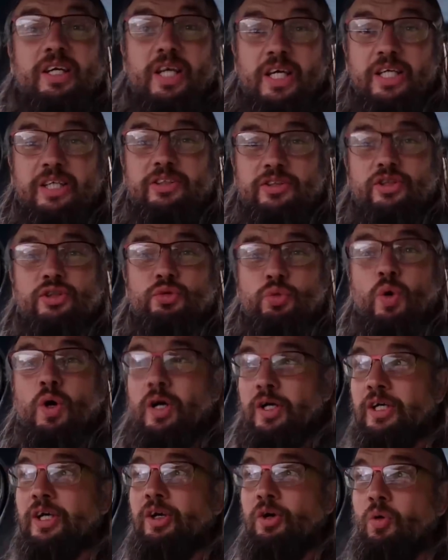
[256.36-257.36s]
Heater's
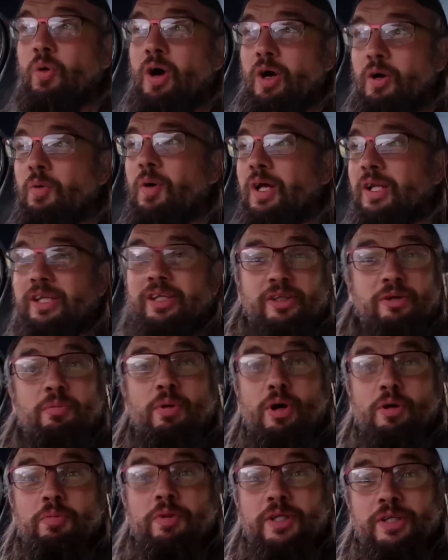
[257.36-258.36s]
working quite well at the
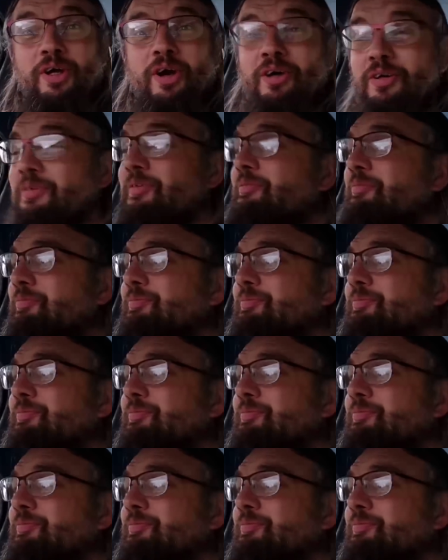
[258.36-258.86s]
moment though.